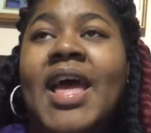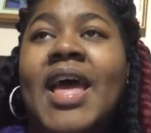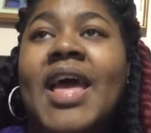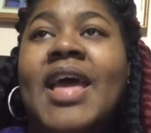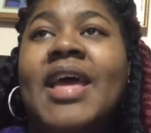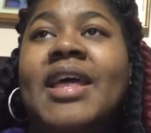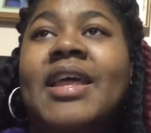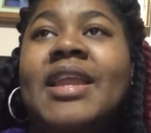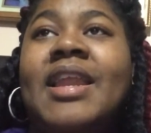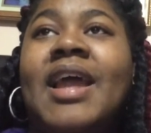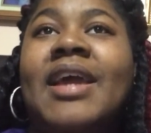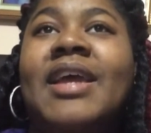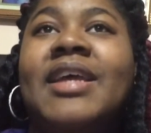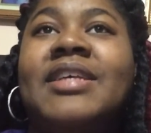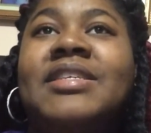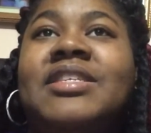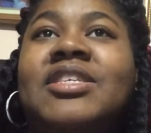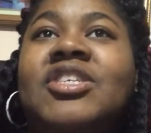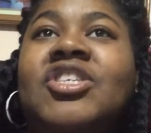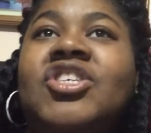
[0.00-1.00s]
And I
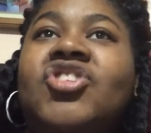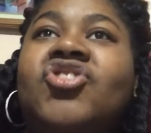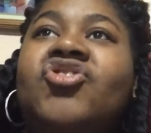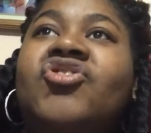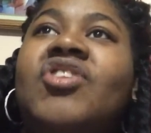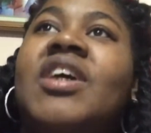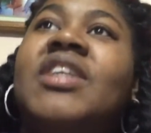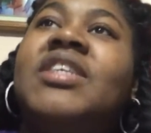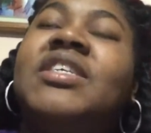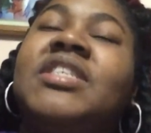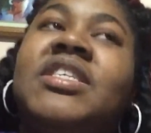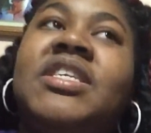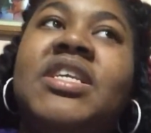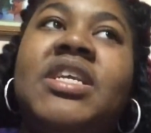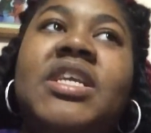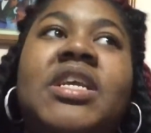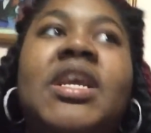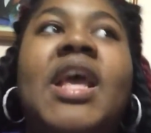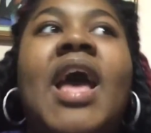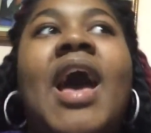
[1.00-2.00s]
guess they're just trying to
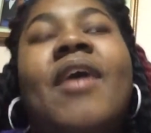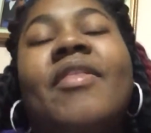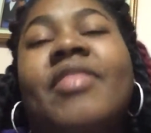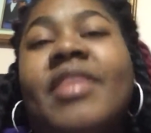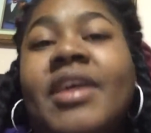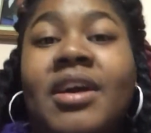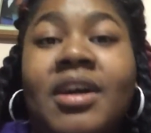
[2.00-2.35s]
see how they